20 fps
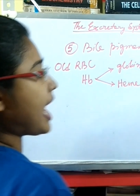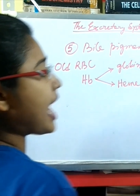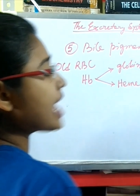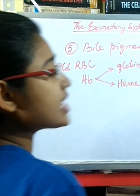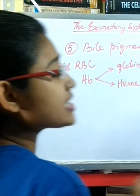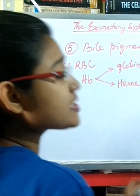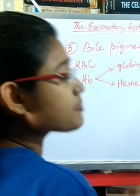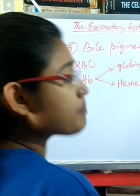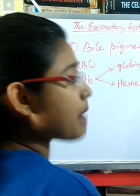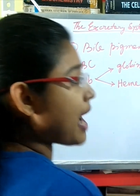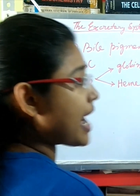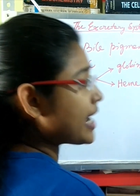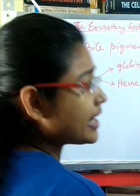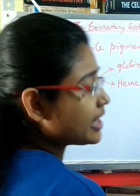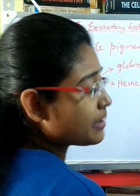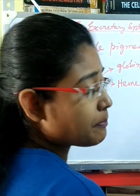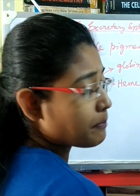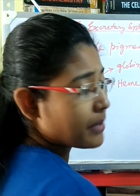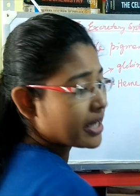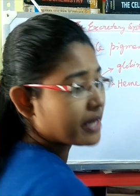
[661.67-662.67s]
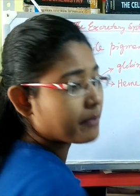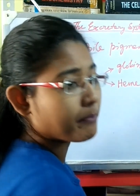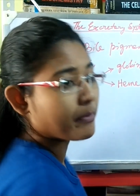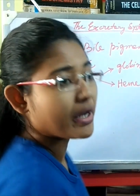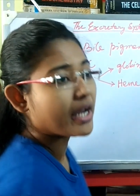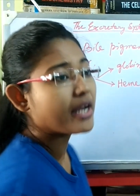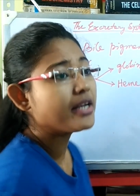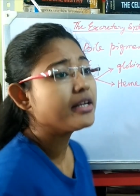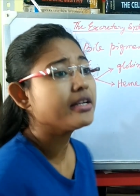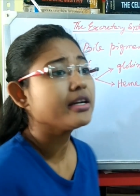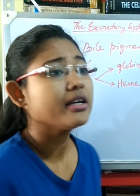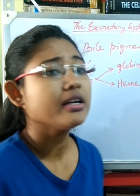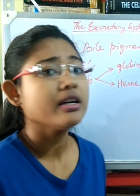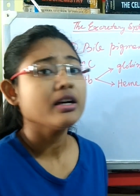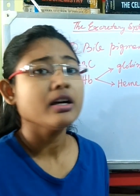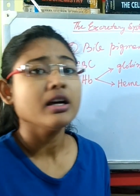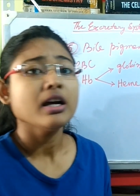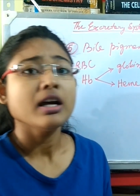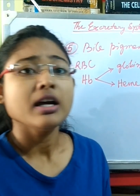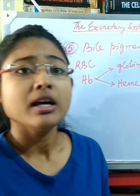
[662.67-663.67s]
as bile pigment
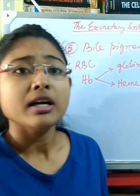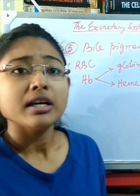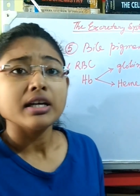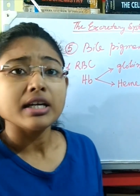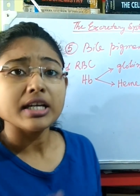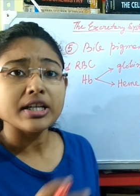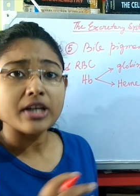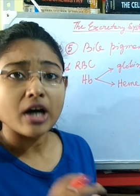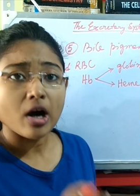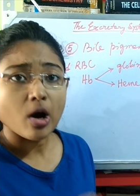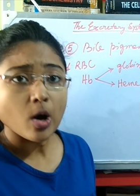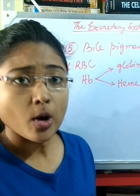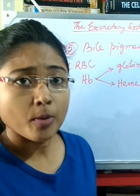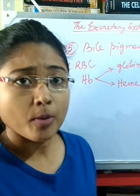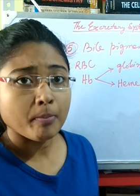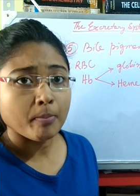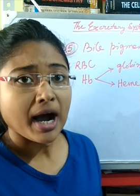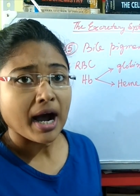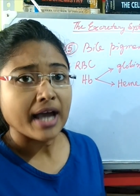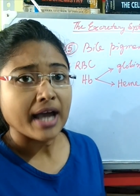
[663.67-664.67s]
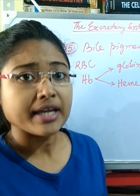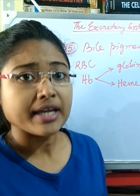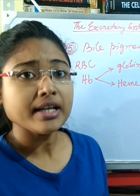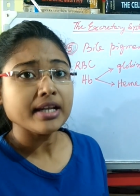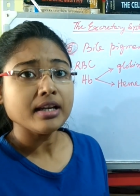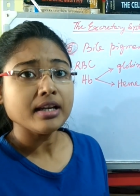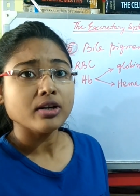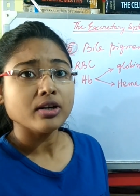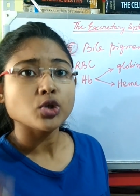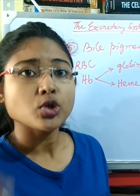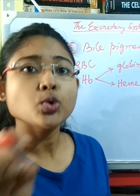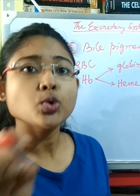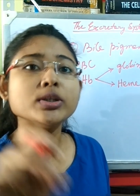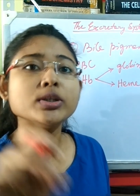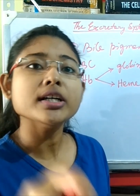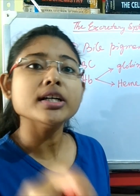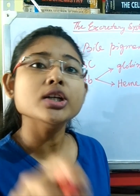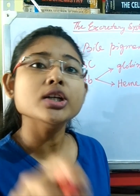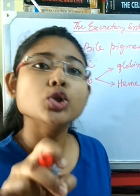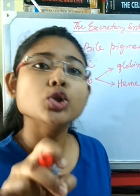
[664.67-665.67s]
in our bile to
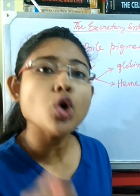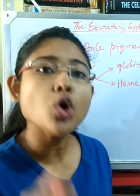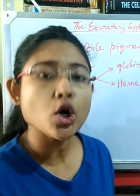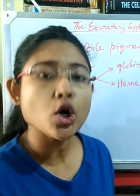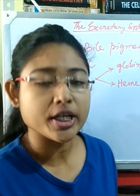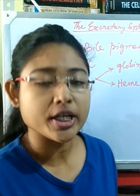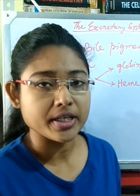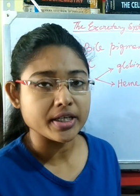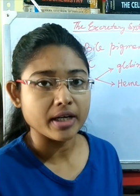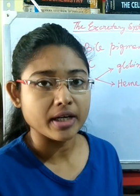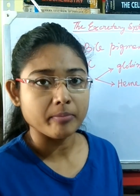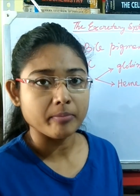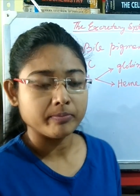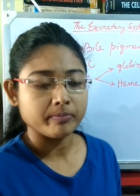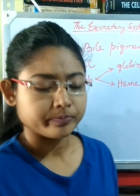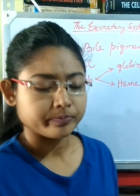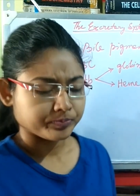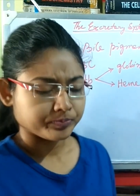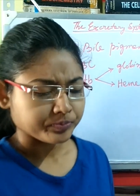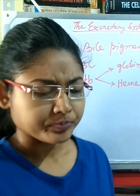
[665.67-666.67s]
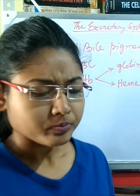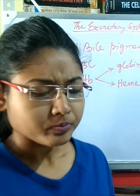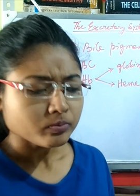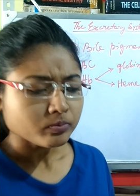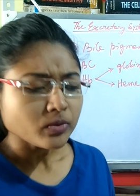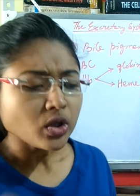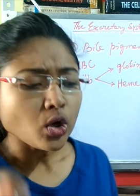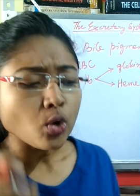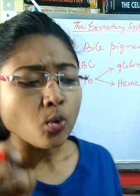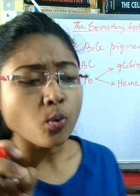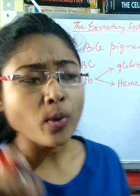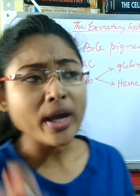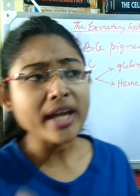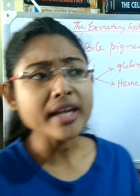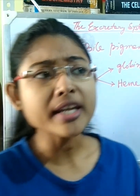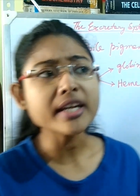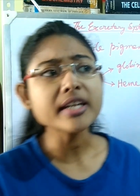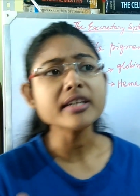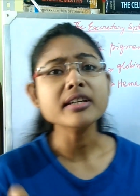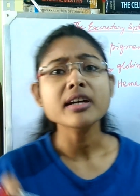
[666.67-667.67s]
the duodenum. When
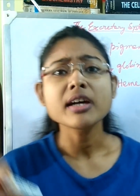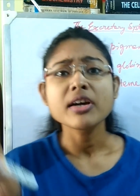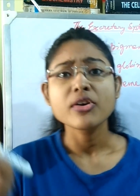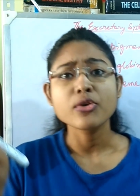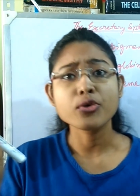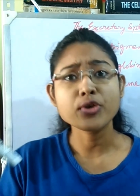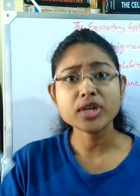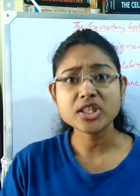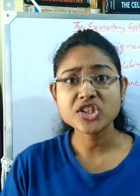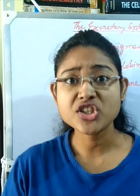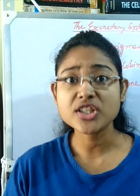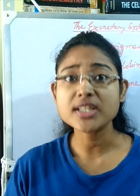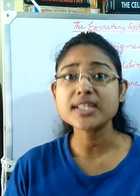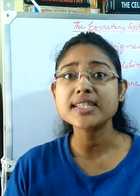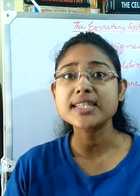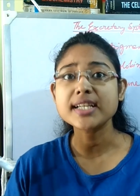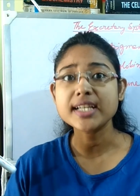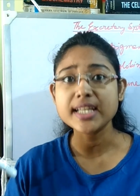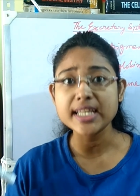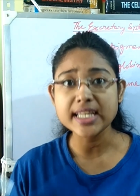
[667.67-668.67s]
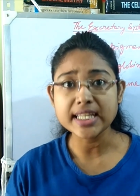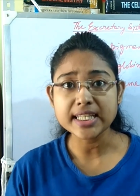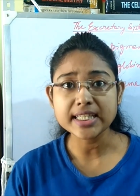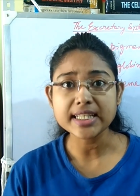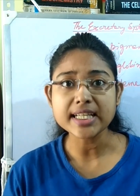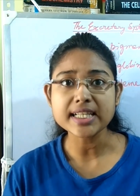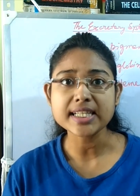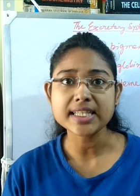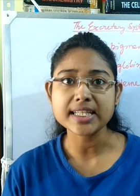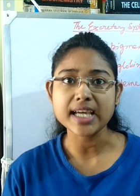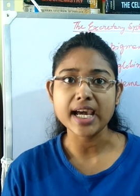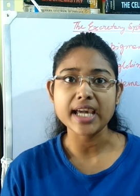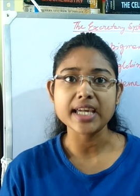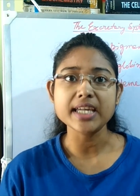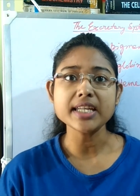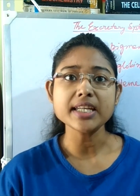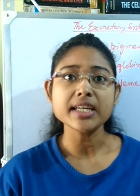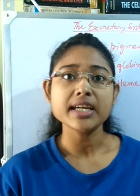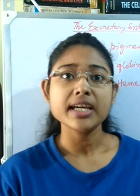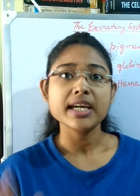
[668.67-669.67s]
it reaches the
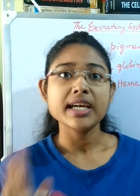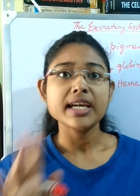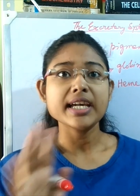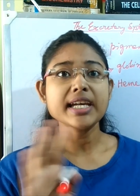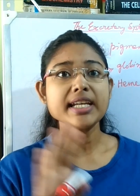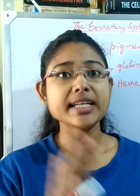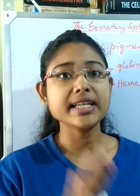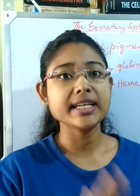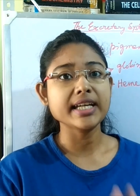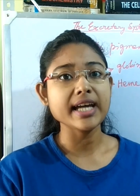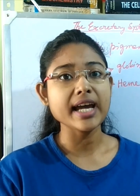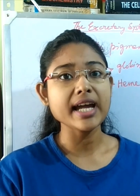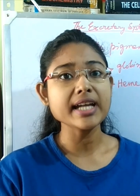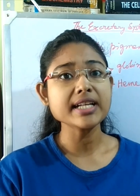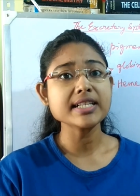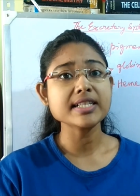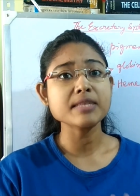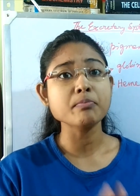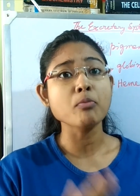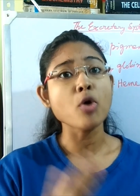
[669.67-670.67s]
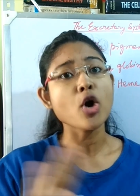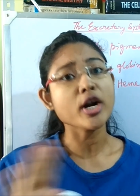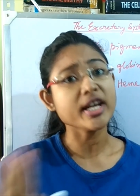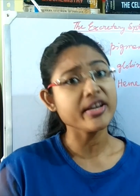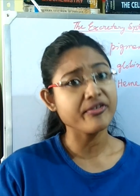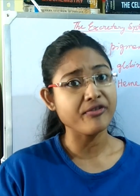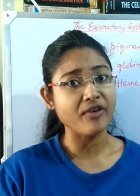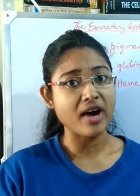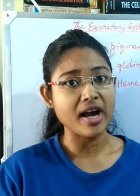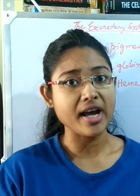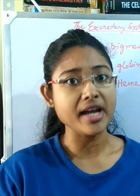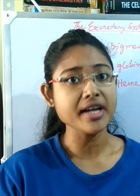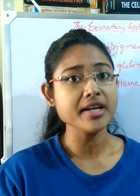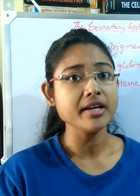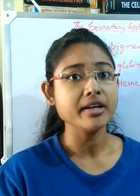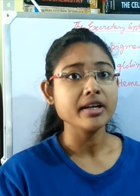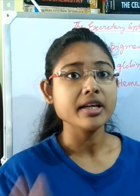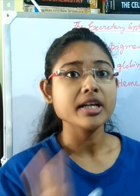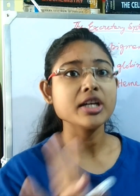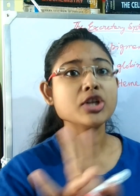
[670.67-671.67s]
intestine, it gets
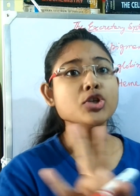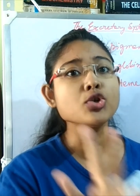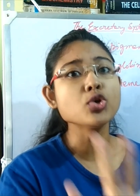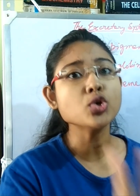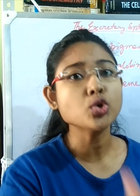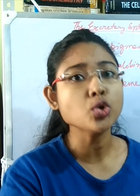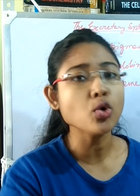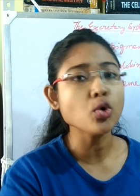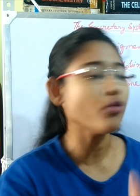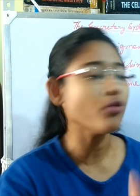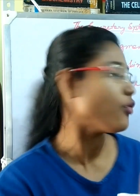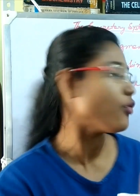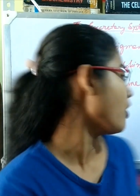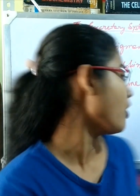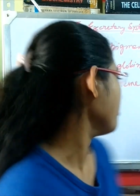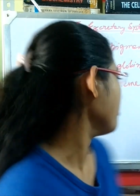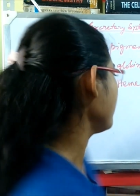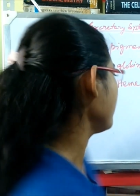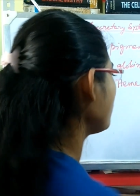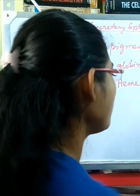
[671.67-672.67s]
modified into two forms.